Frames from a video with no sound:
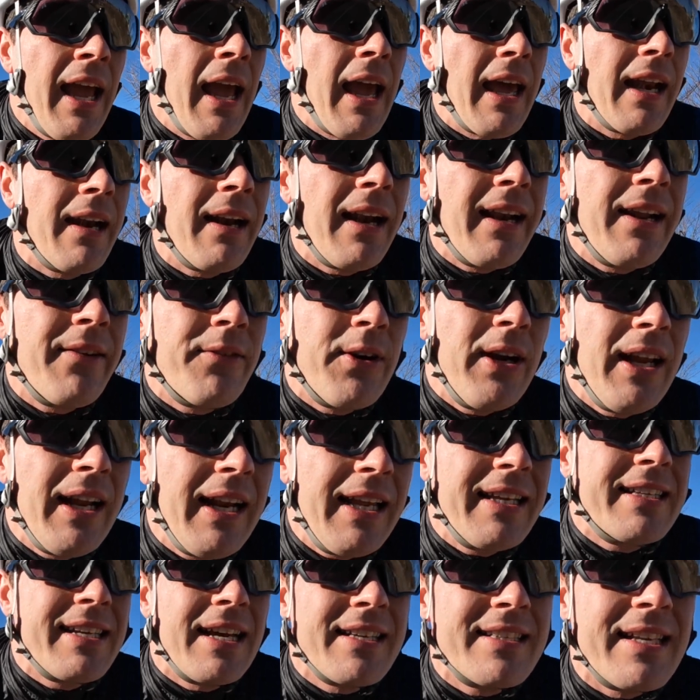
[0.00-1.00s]
And it
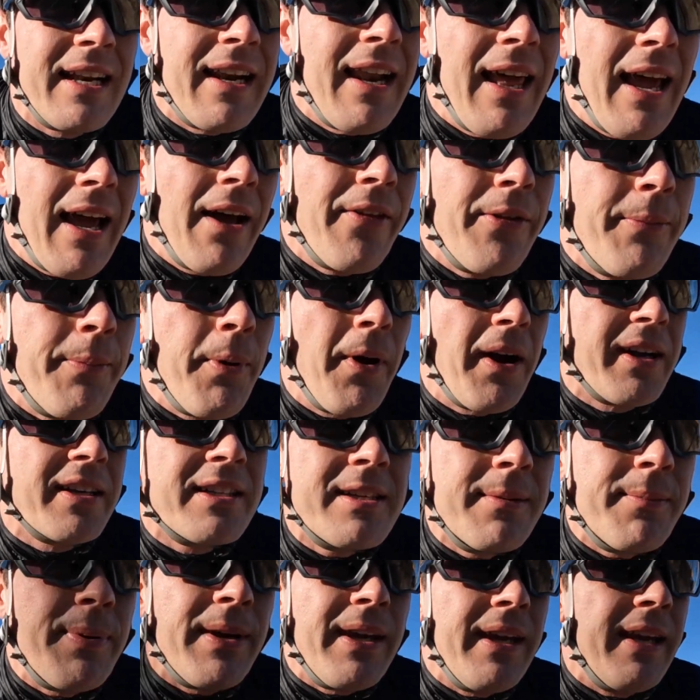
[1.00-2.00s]
really does allow the bike
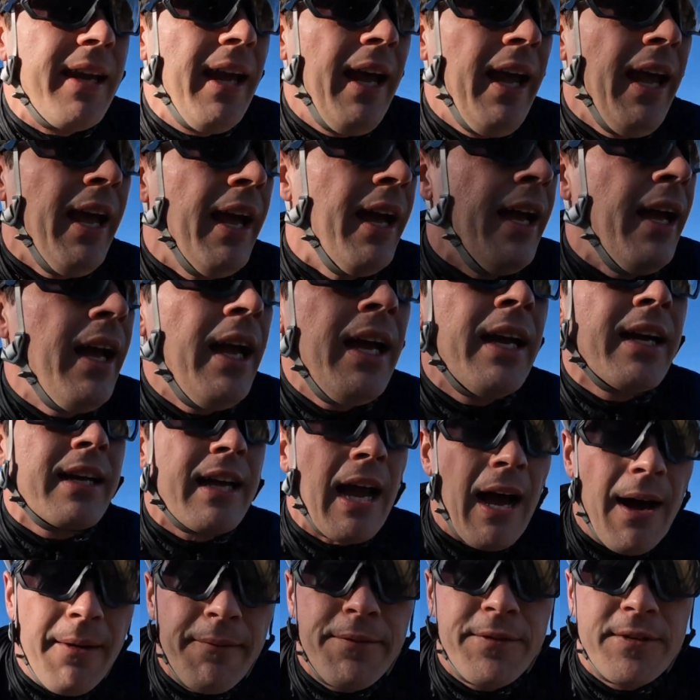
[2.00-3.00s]
to be
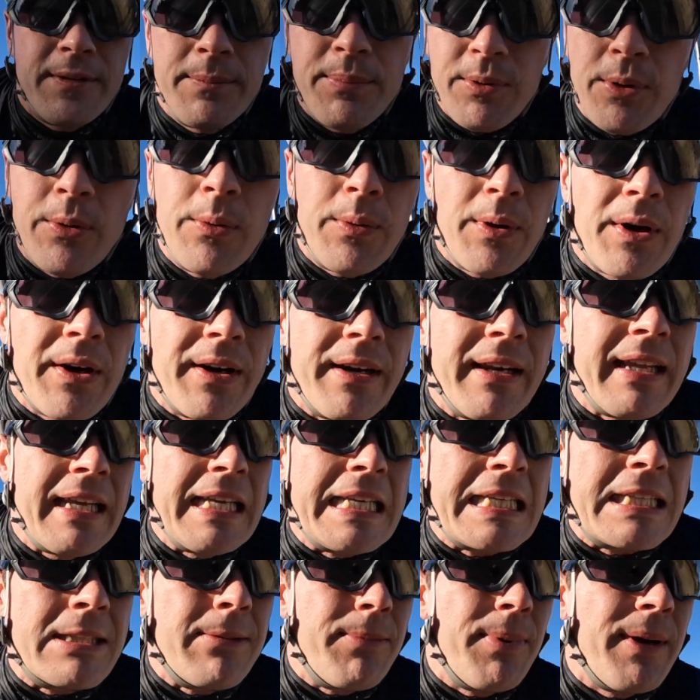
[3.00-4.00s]
comfortable where it
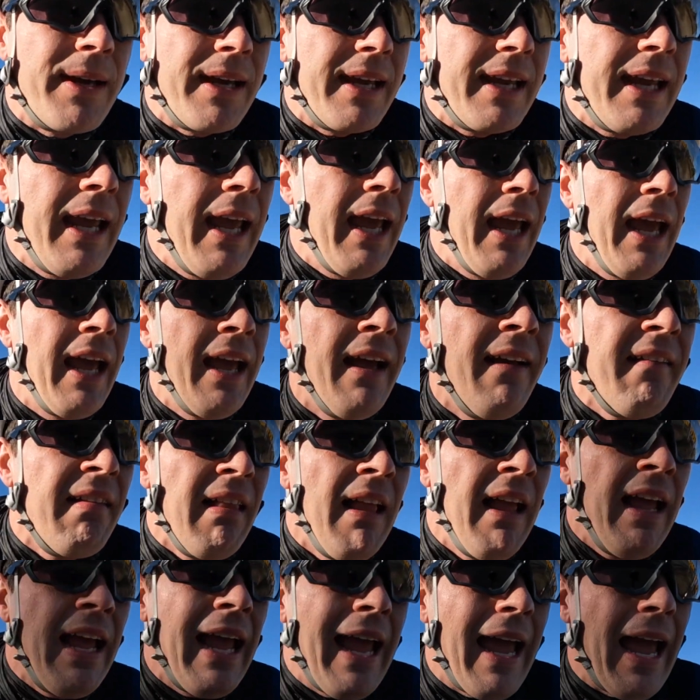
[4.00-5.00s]
needs to be
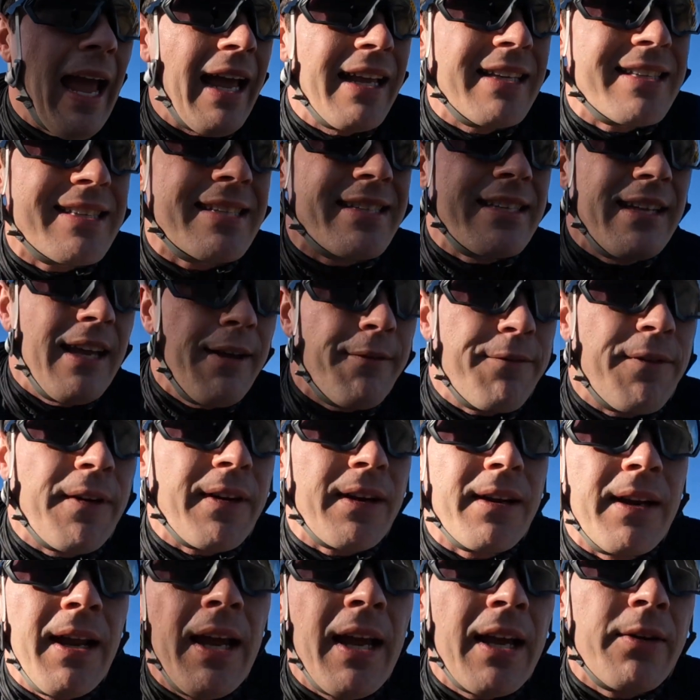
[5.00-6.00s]
and stiff
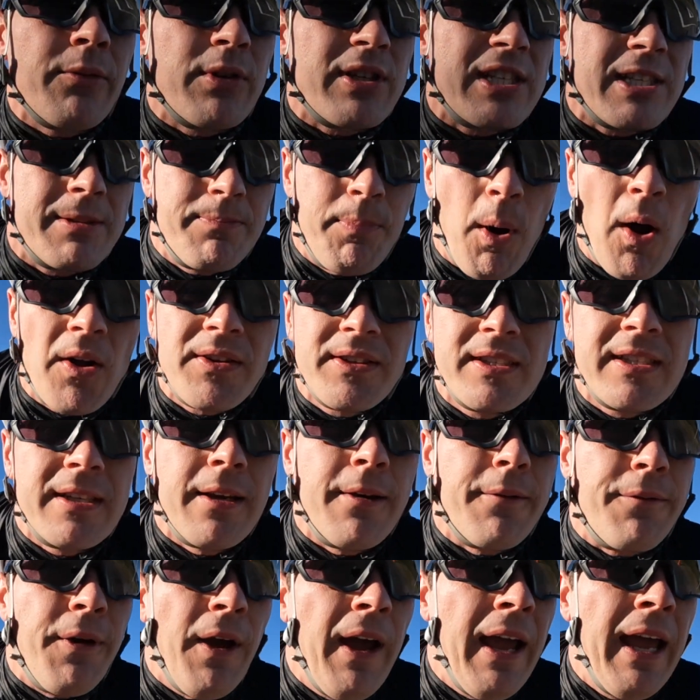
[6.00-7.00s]
and
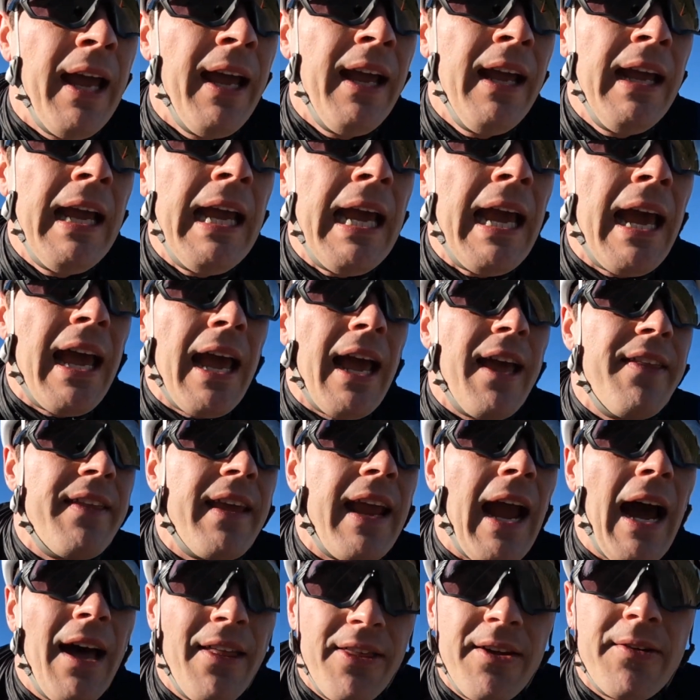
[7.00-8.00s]
responsive in
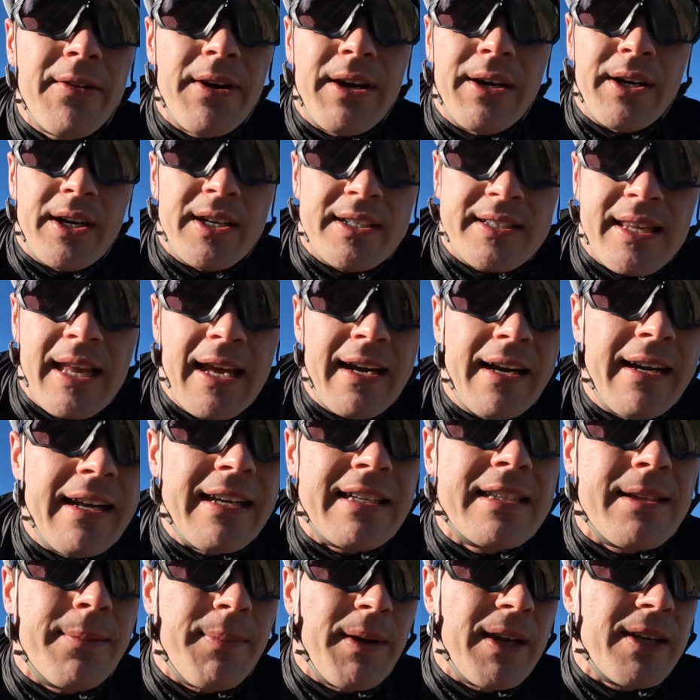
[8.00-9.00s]
the other areas that it
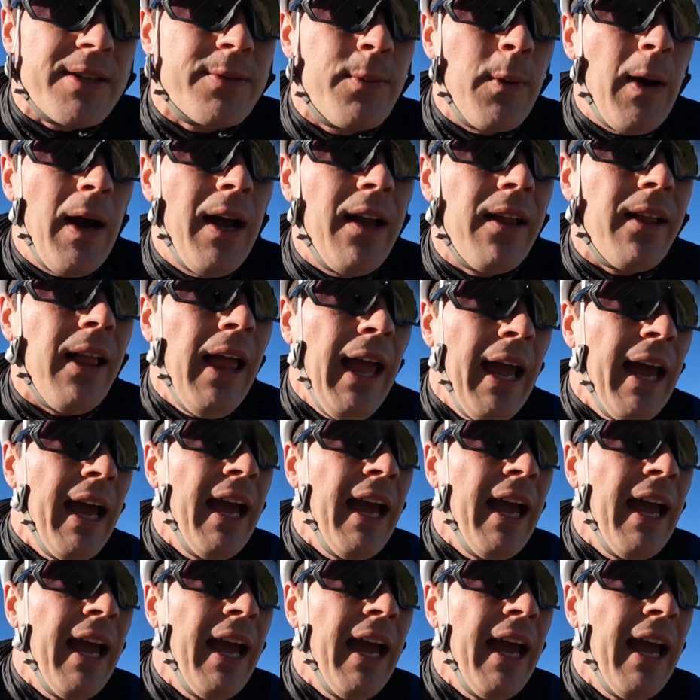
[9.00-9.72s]
needs to be as well.